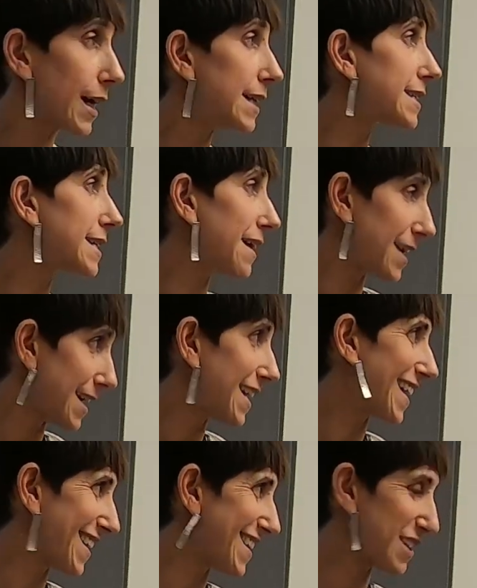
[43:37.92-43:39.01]
It's that they
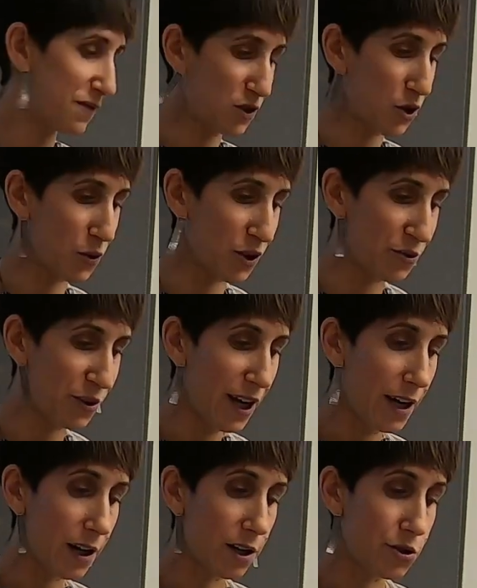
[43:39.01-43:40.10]
can, as I've shown you,
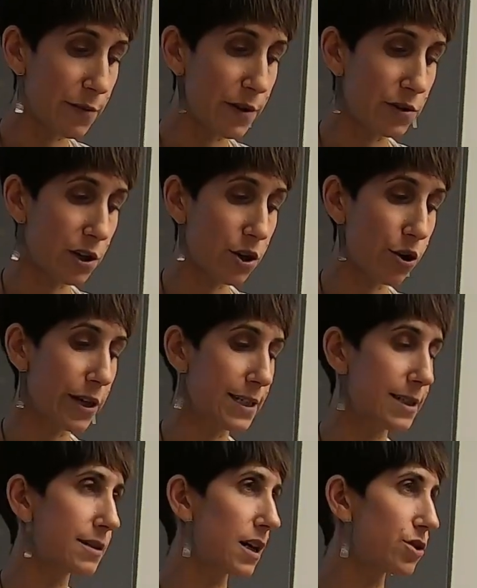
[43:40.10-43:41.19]
contribute to current
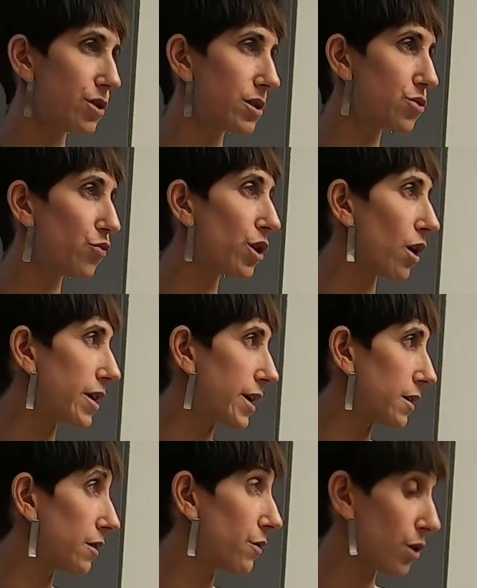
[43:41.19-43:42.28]
discussions
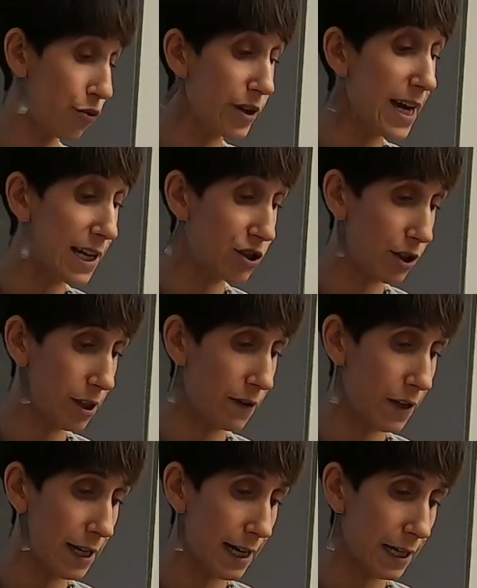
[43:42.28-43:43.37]
regarding the creation of
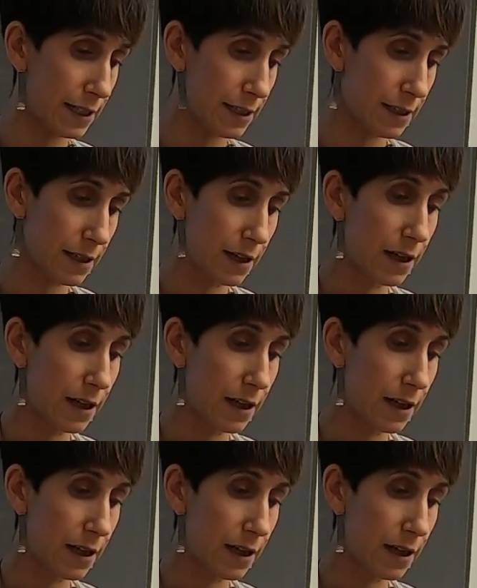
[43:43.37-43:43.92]
the text.